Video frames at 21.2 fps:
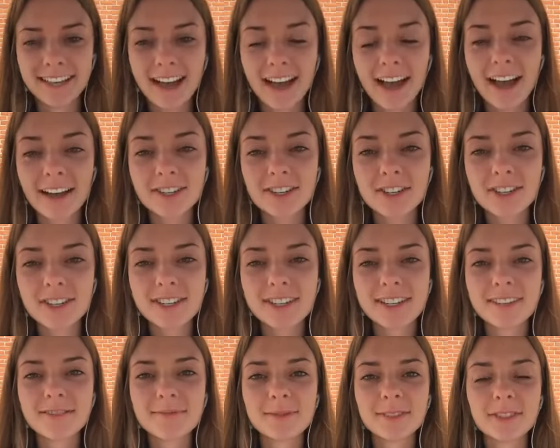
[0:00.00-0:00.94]

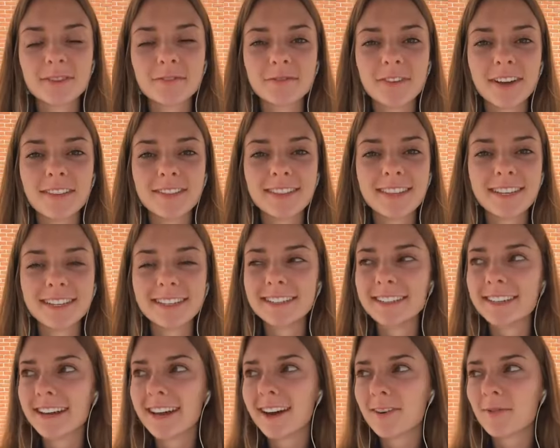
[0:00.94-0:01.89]
Actually, so fun
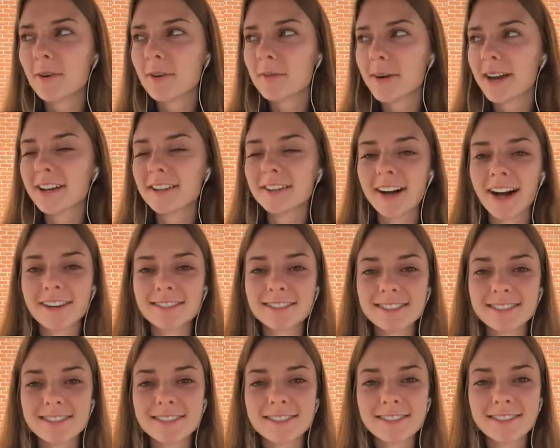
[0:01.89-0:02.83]
thing, one of my
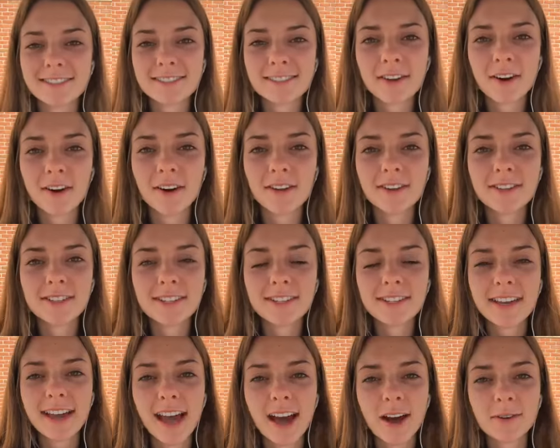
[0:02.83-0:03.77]
classes is called
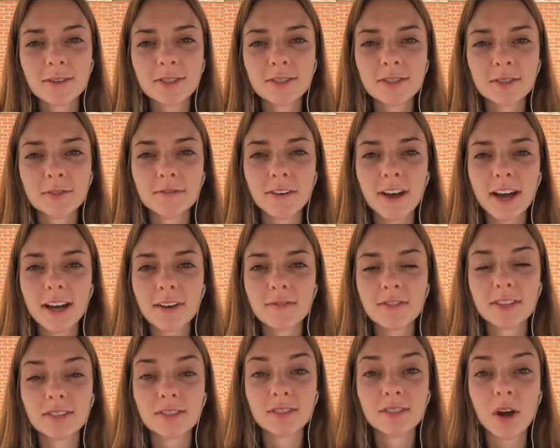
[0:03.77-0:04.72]
How to
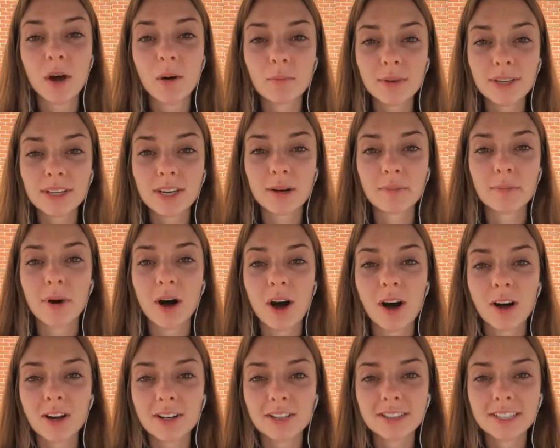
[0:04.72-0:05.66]
Survive the Zombie
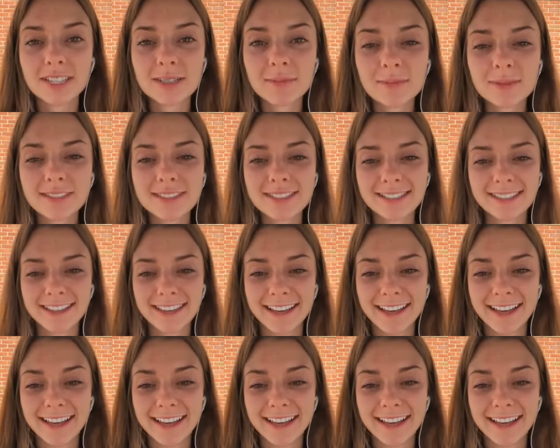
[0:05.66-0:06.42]
Apocalypse.